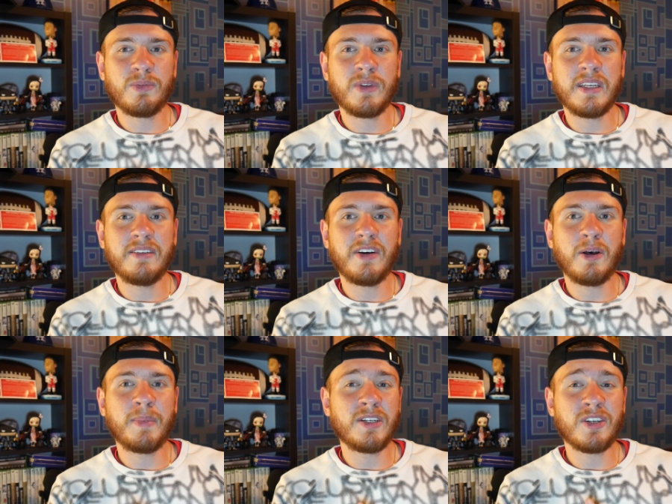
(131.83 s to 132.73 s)
to really
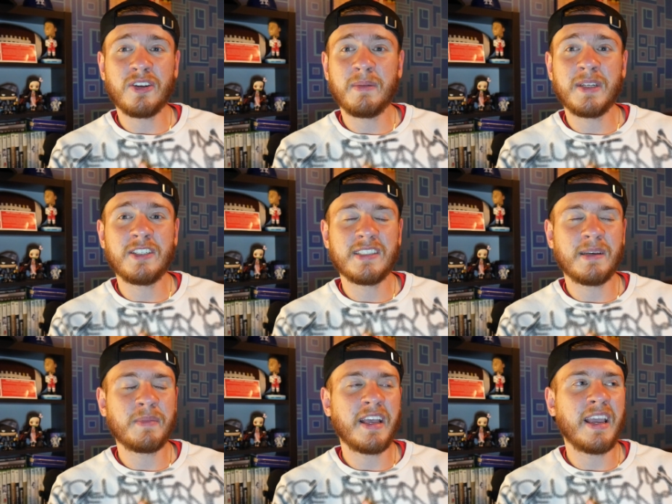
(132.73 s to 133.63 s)
develop and turn them into
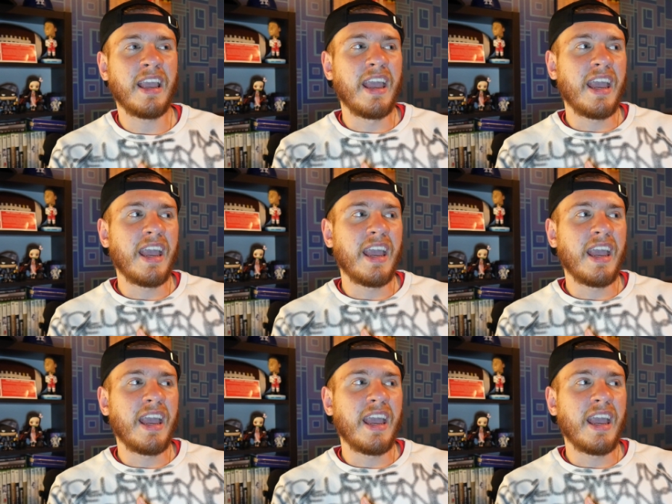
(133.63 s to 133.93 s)
something